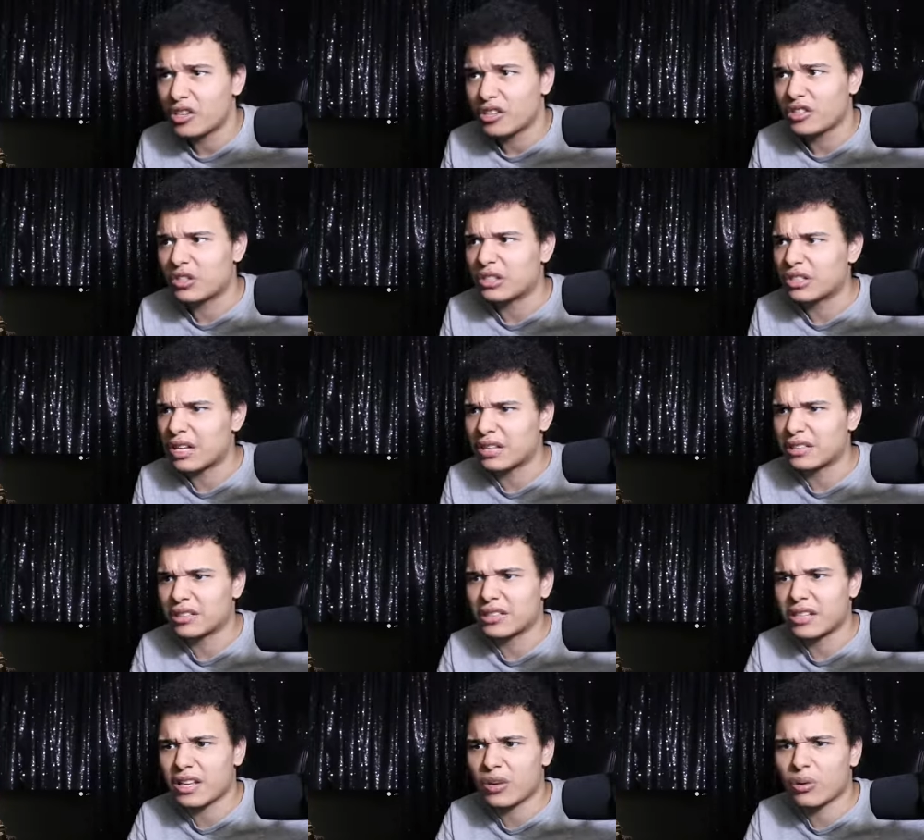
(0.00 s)
You just gotta
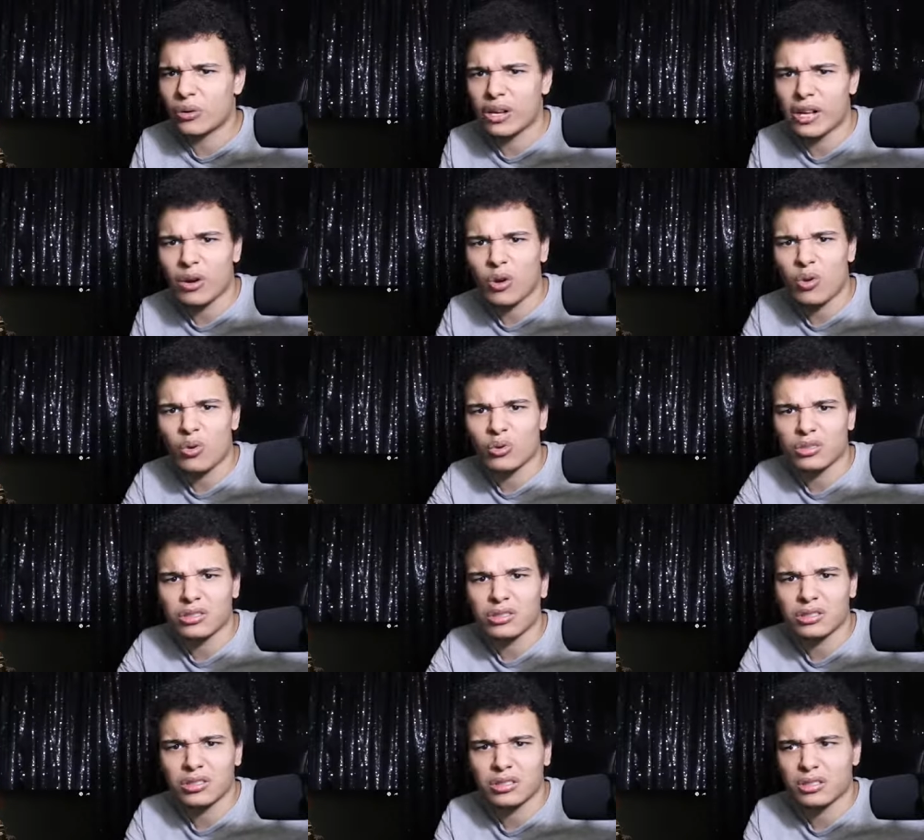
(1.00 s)
stand on that whole
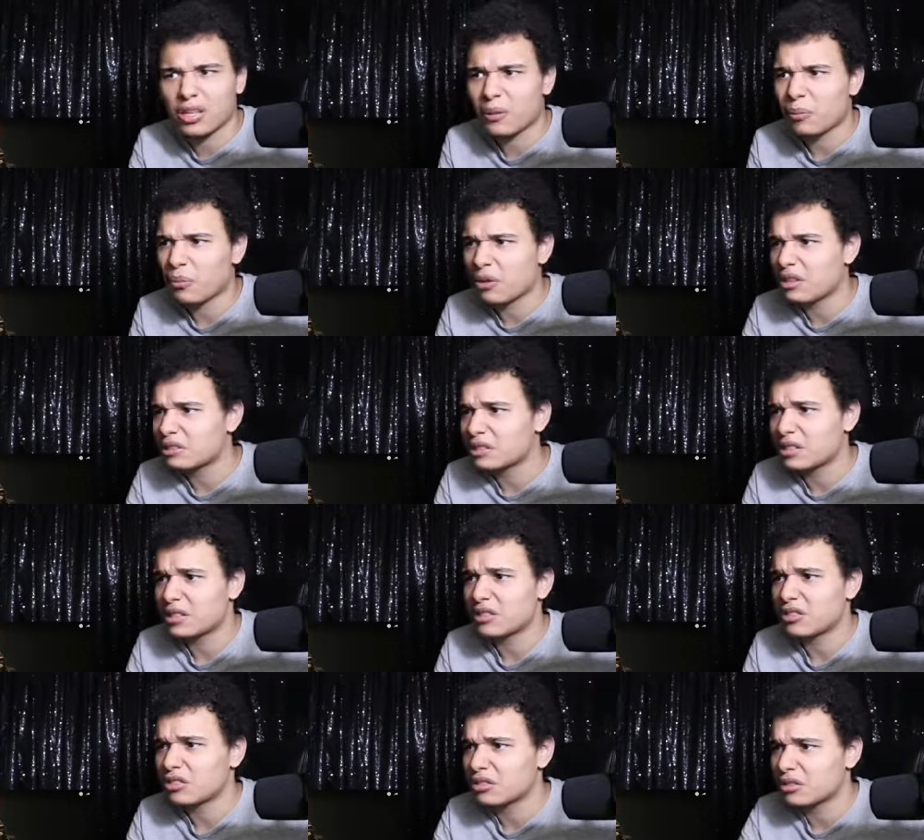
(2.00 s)
just that
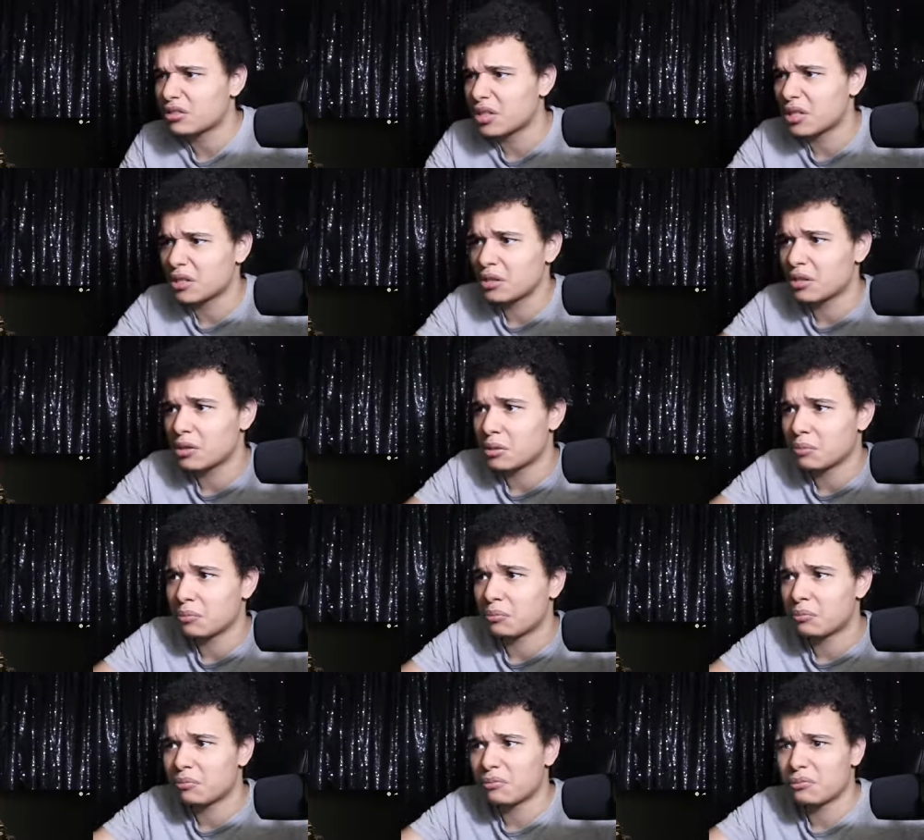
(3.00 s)
president just
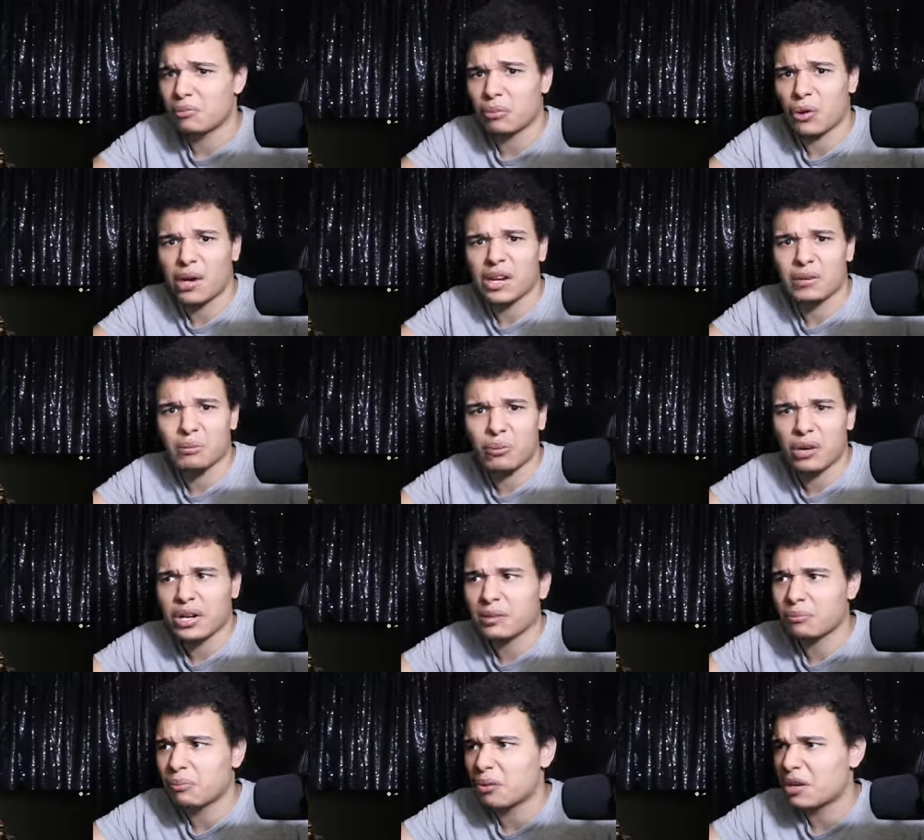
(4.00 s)
break,
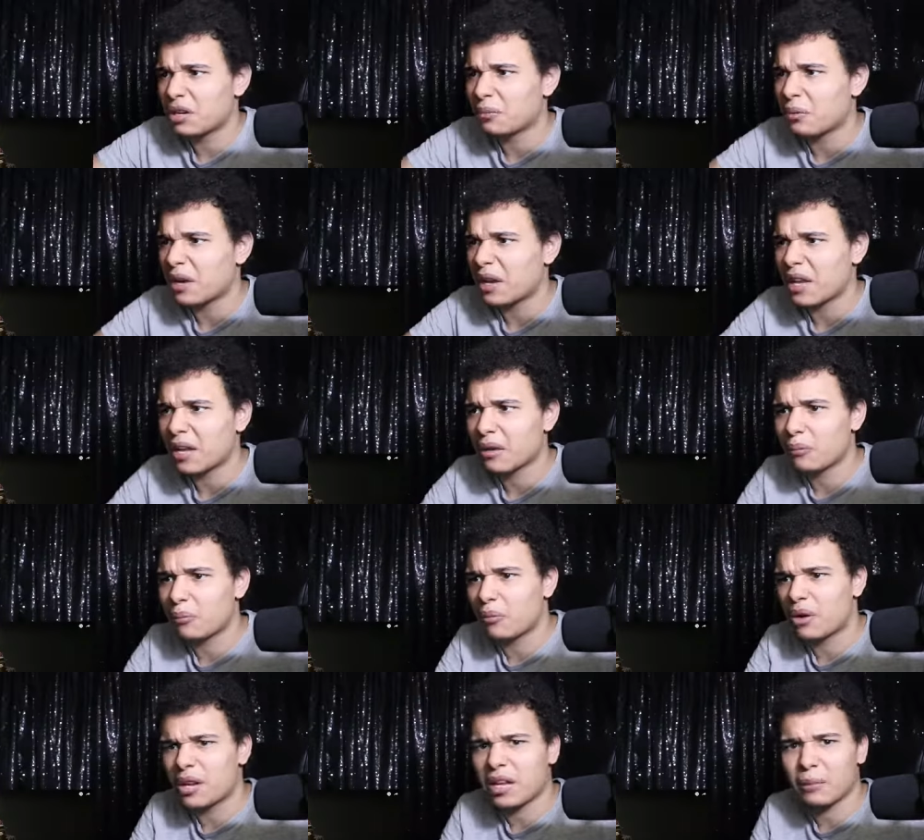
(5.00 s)
break, break band,
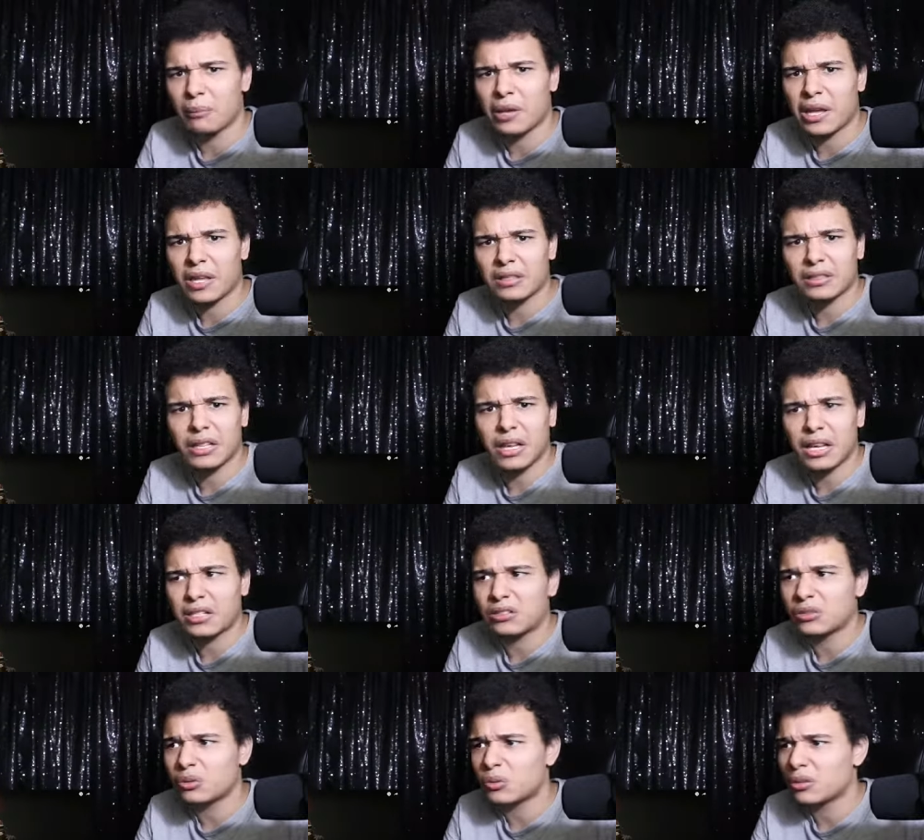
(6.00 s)
brand bands like he's
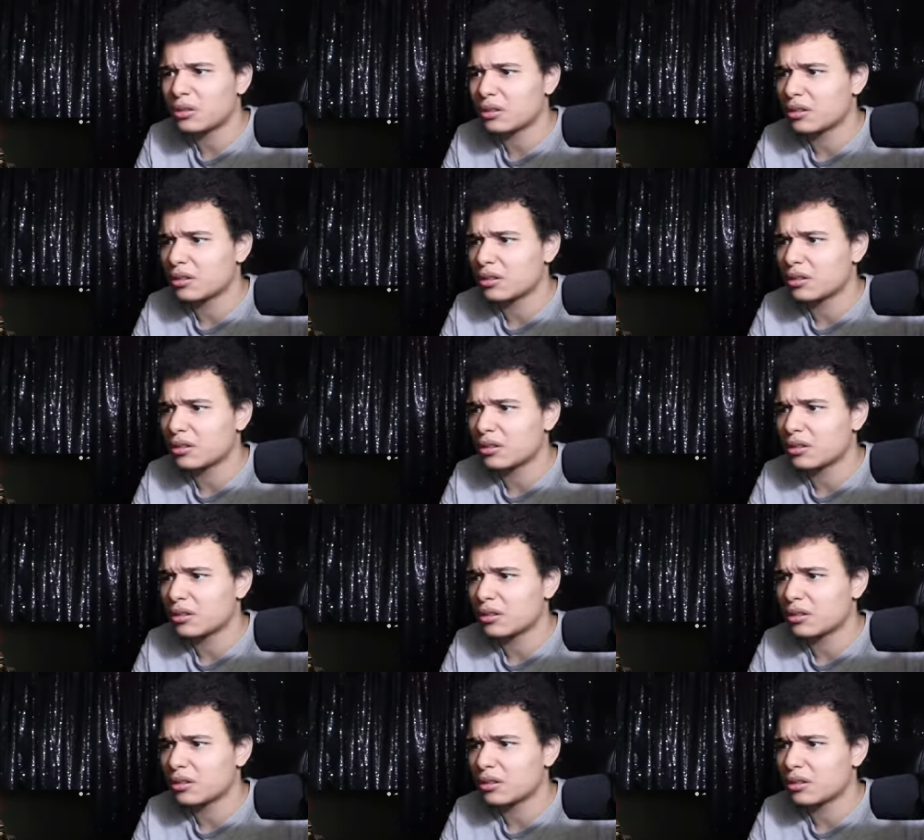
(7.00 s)
doing.